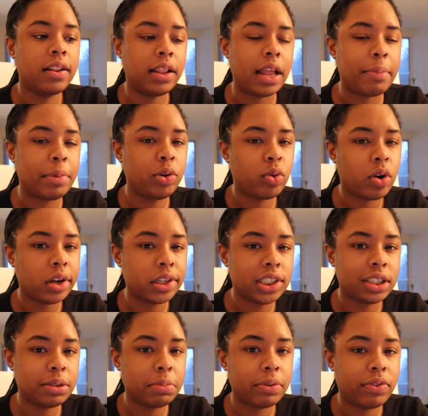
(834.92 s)
lemon
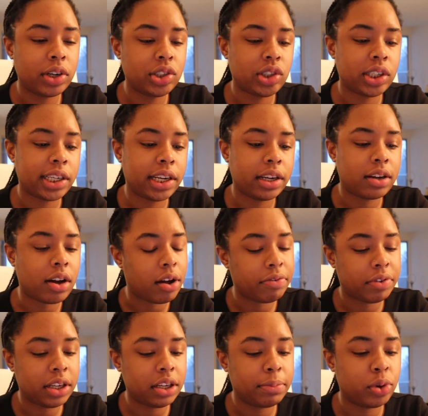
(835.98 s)
water before drinking
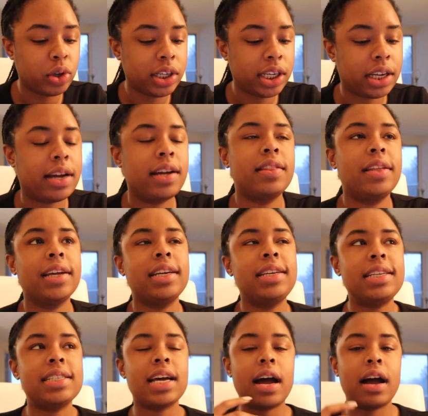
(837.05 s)
coffee in the morning. I think I
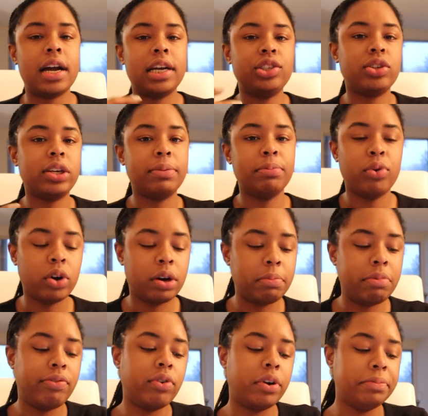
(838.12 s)
need to hydrate more
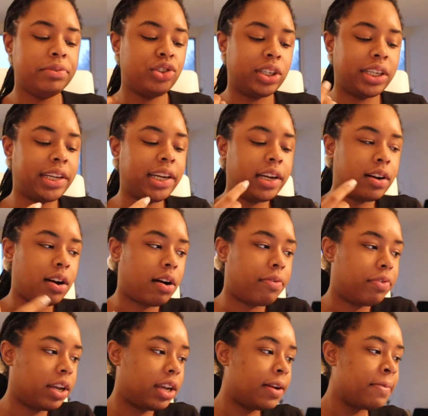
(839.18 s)
before drinking
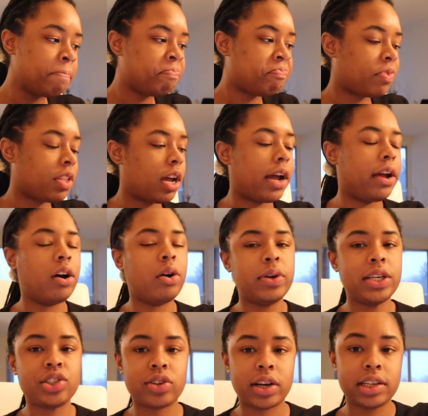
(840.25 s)
coffee. I
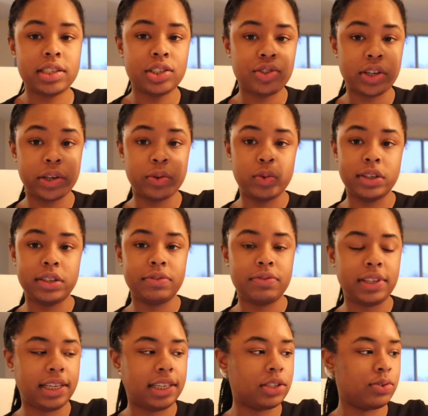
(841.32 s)
always try to drink one of
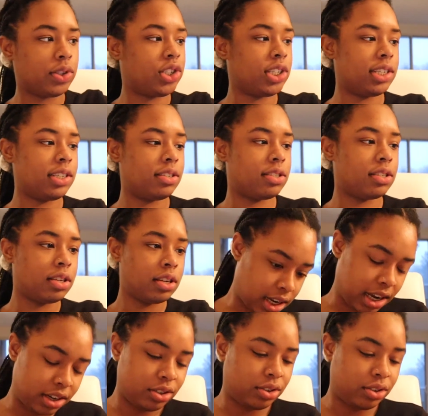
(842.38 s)
these, which is, I